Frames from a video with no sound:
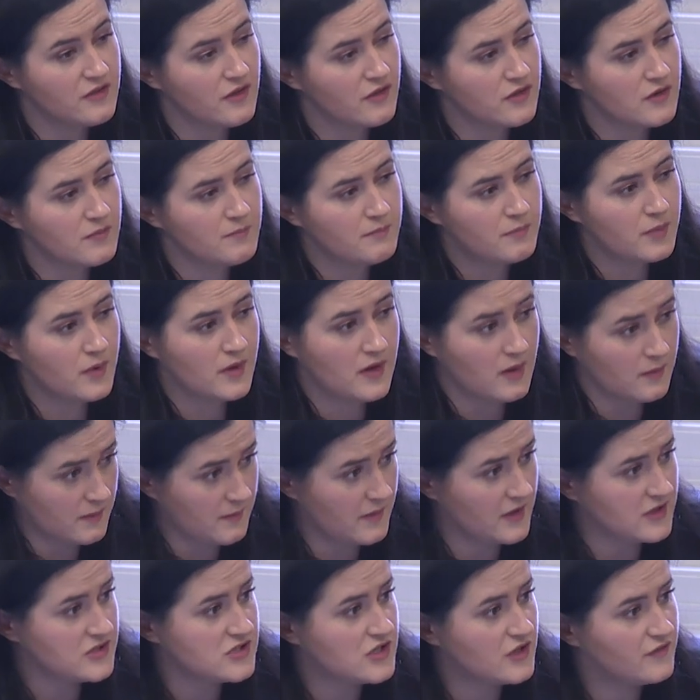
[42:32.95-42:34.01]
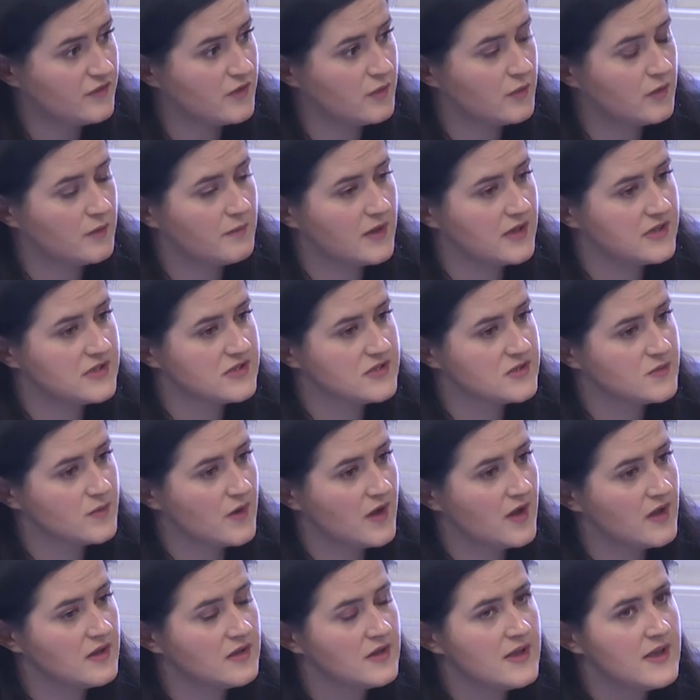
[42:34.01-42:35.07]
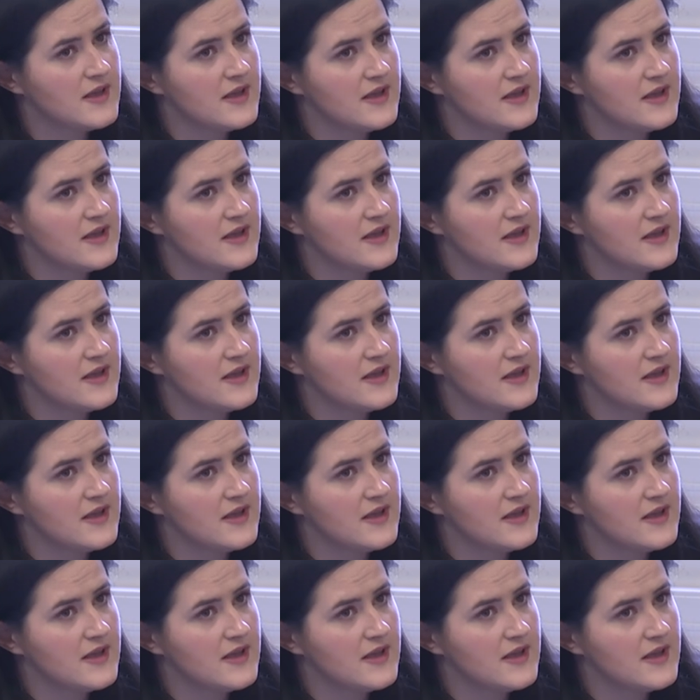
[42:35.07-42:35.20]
The other point I would make, Chair, if you wouldn't mind as well,